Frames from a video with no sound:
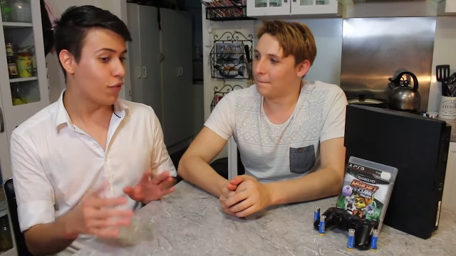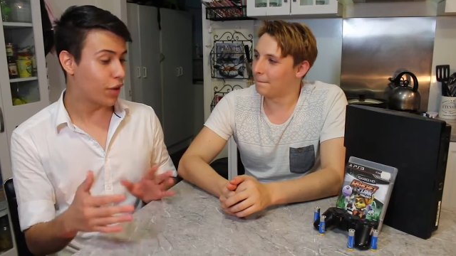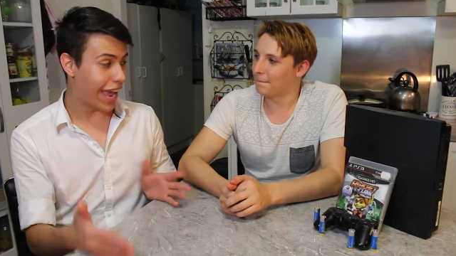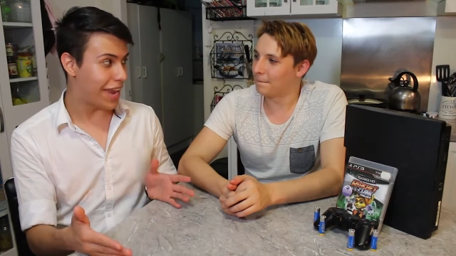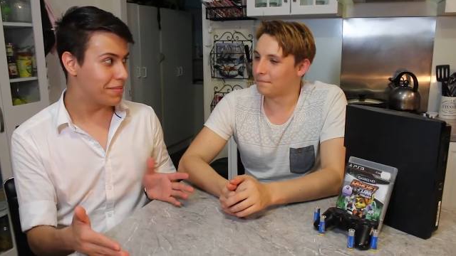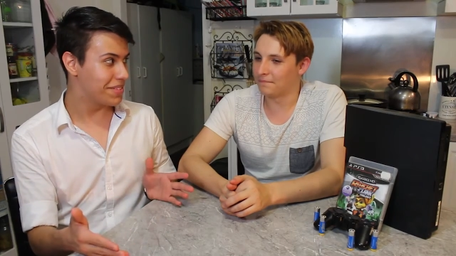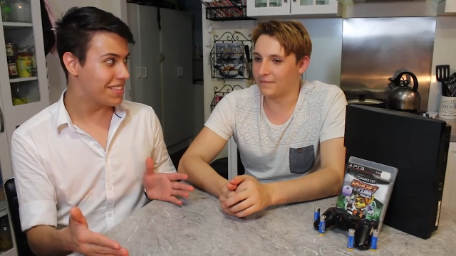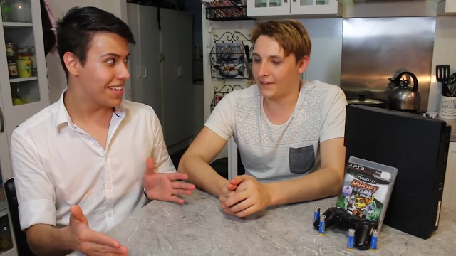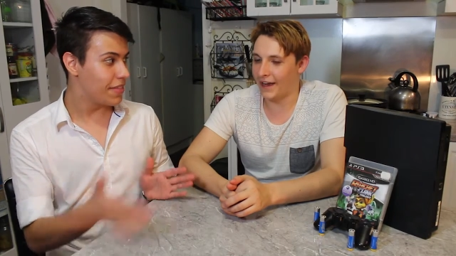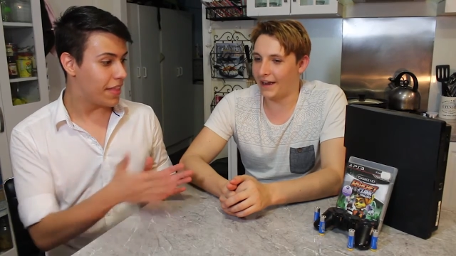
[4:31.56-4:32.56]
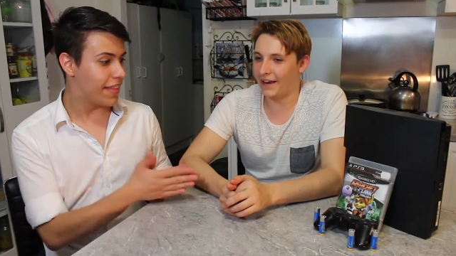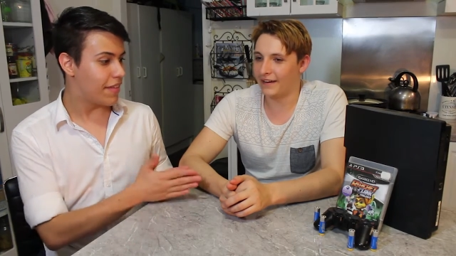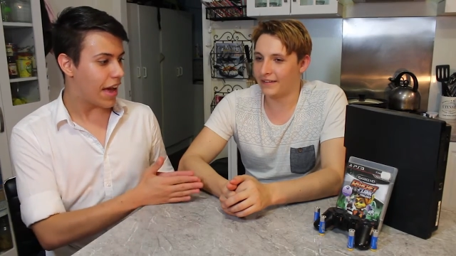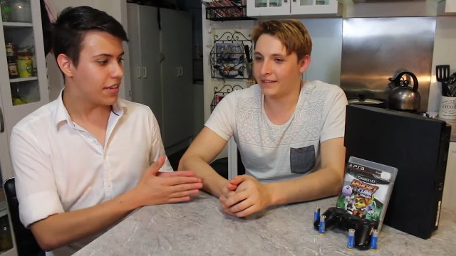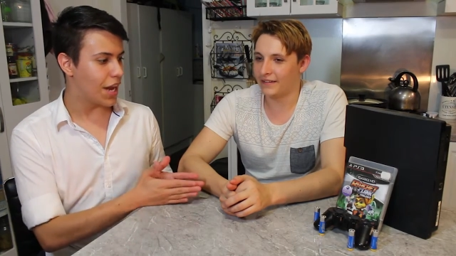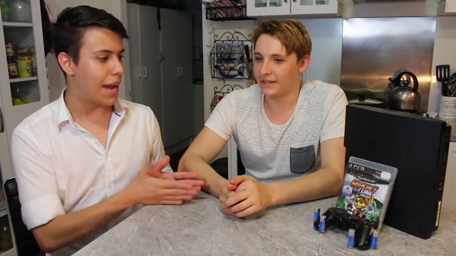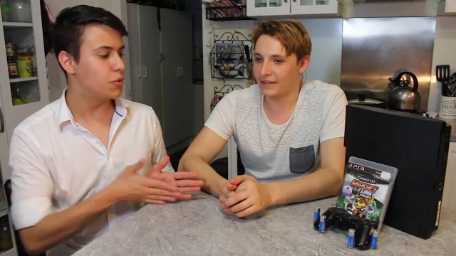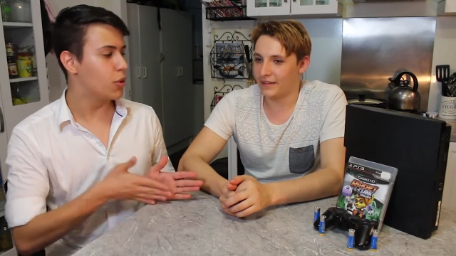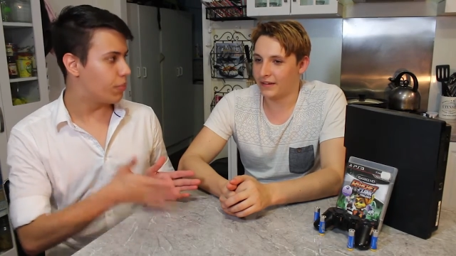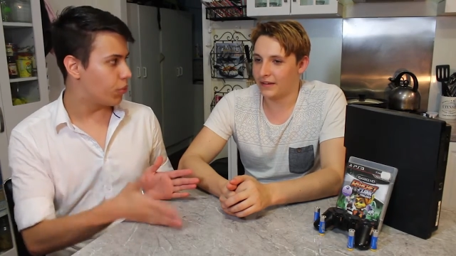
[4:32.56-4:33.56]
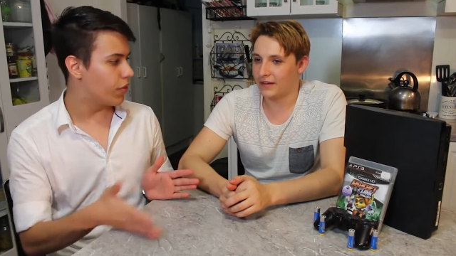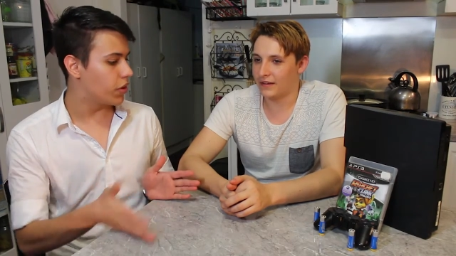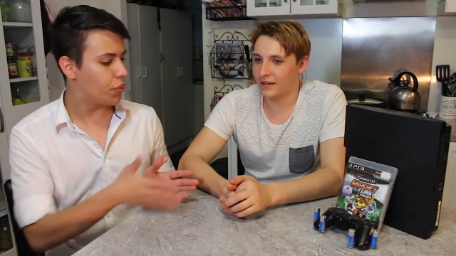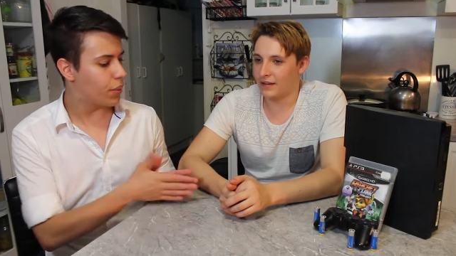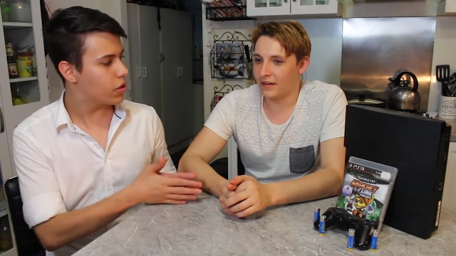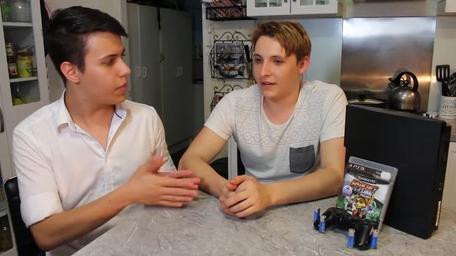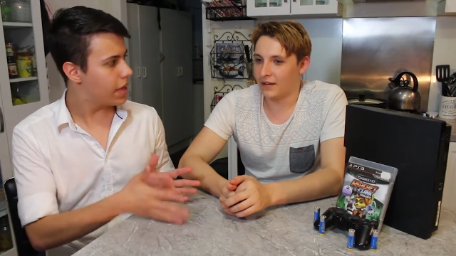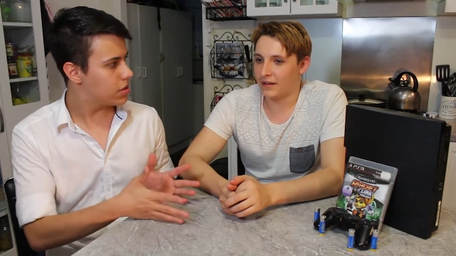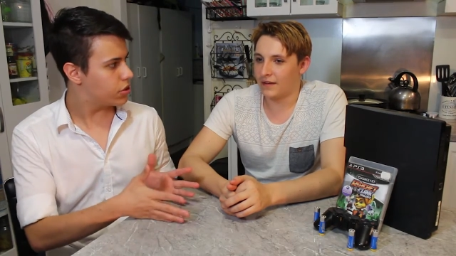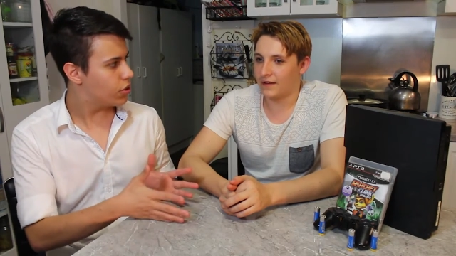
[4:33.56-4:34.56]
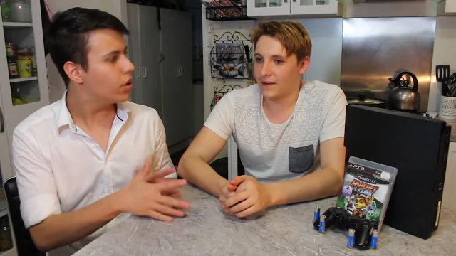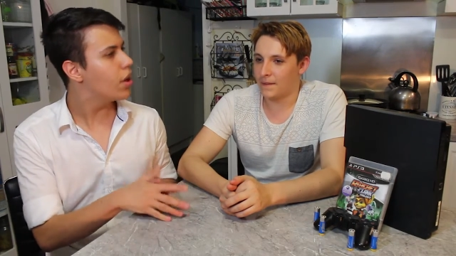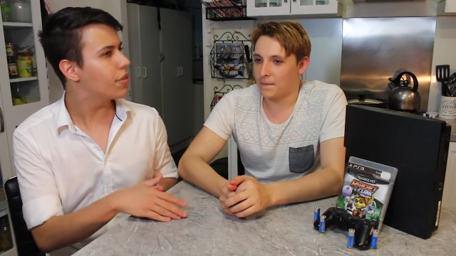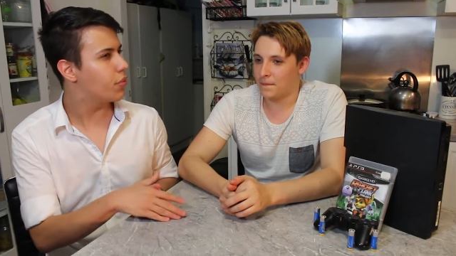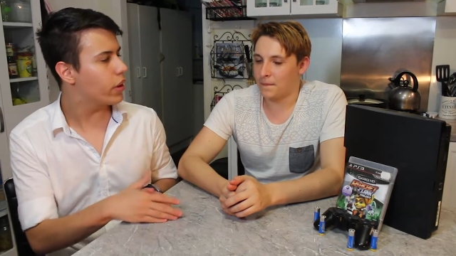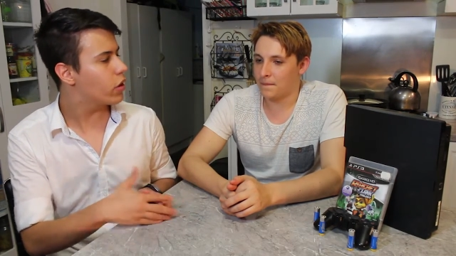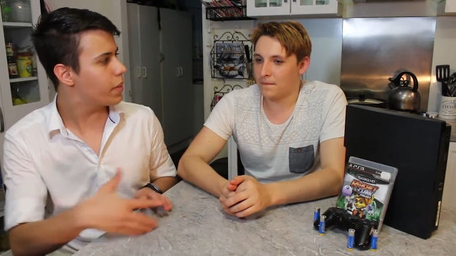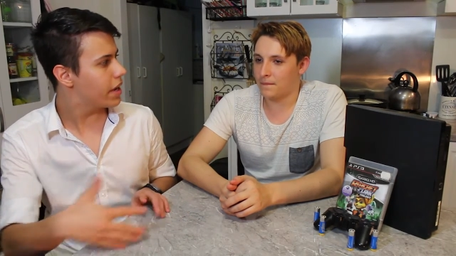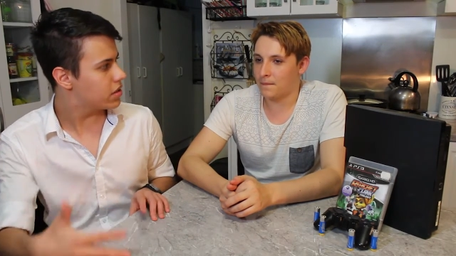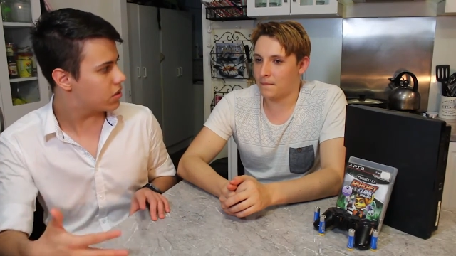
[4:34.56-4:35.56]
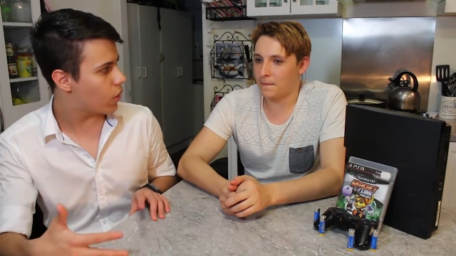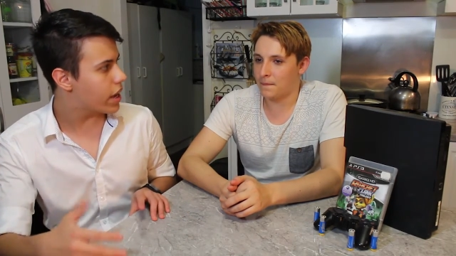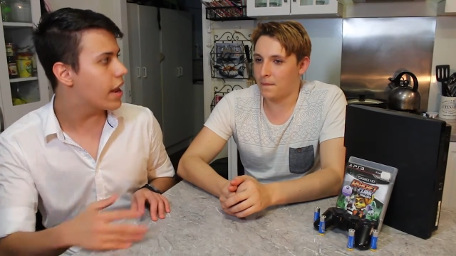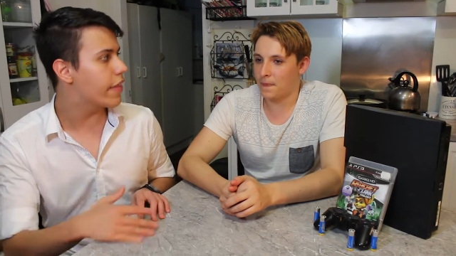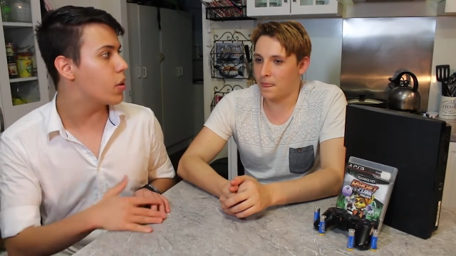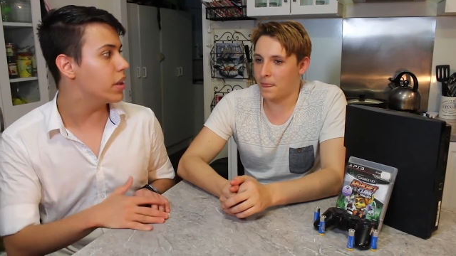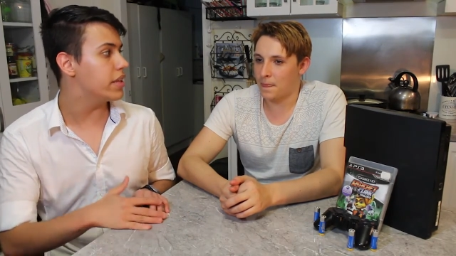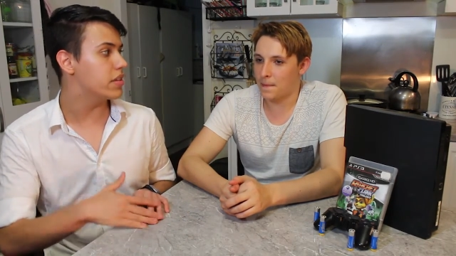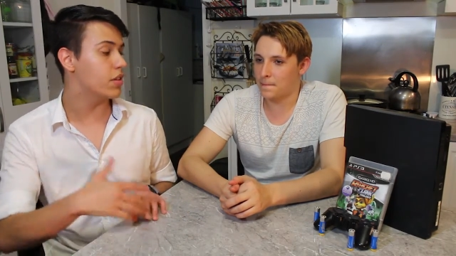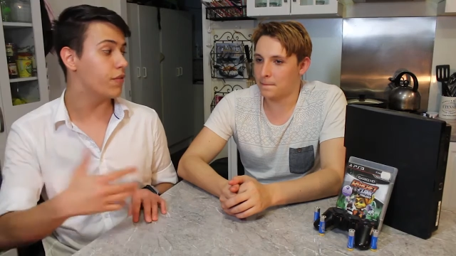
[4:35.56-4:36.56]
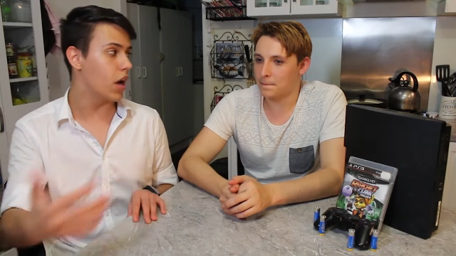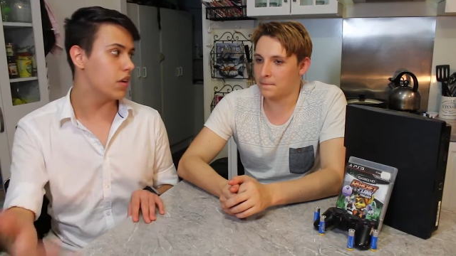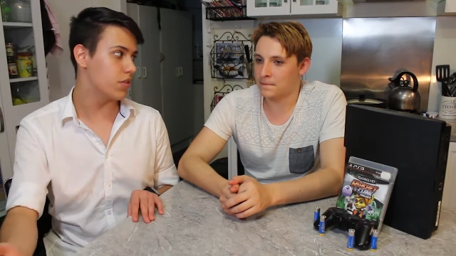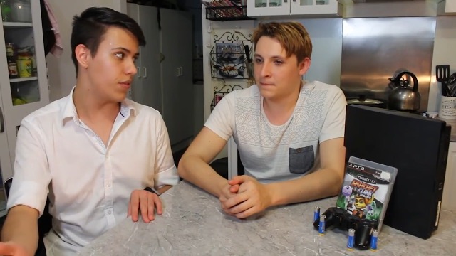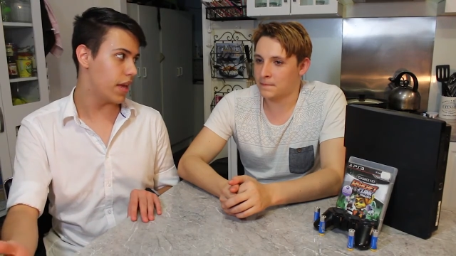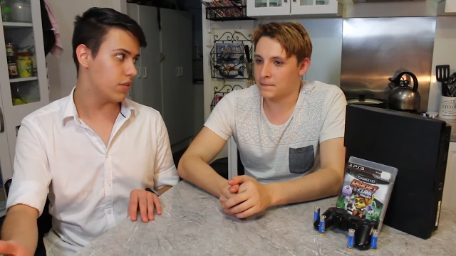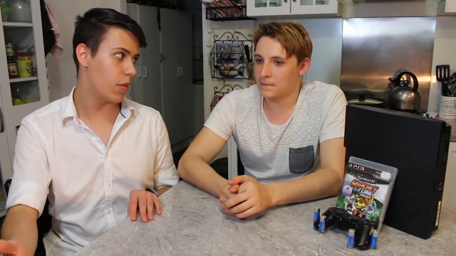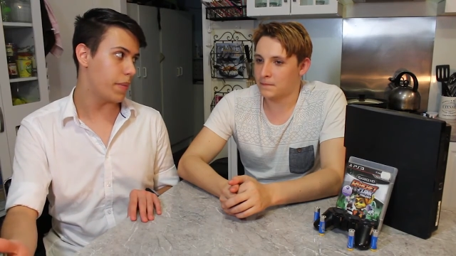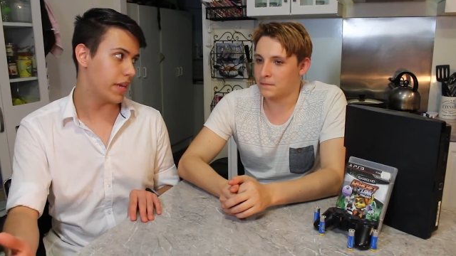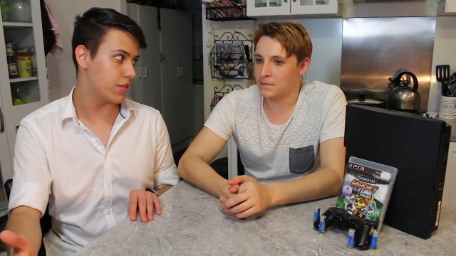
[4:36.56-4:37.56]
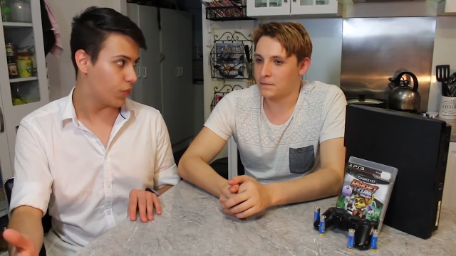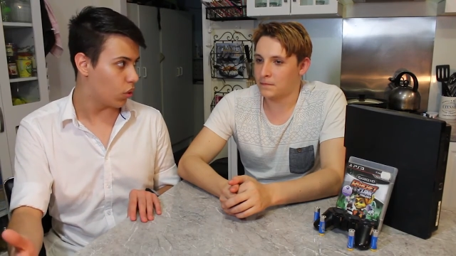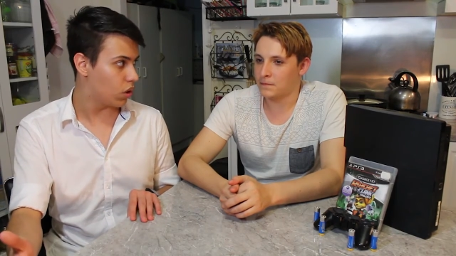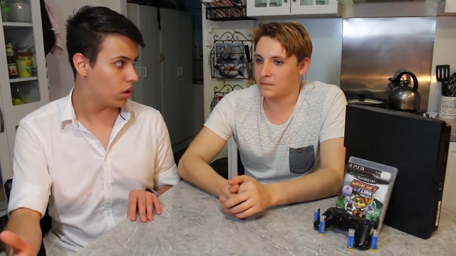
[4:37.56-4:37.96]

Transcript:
Speaker 1: of games yeah. that they've had time to improve on. Three on the PS2, three on the PS3, and now they're releasing the first of theirs on the PS4.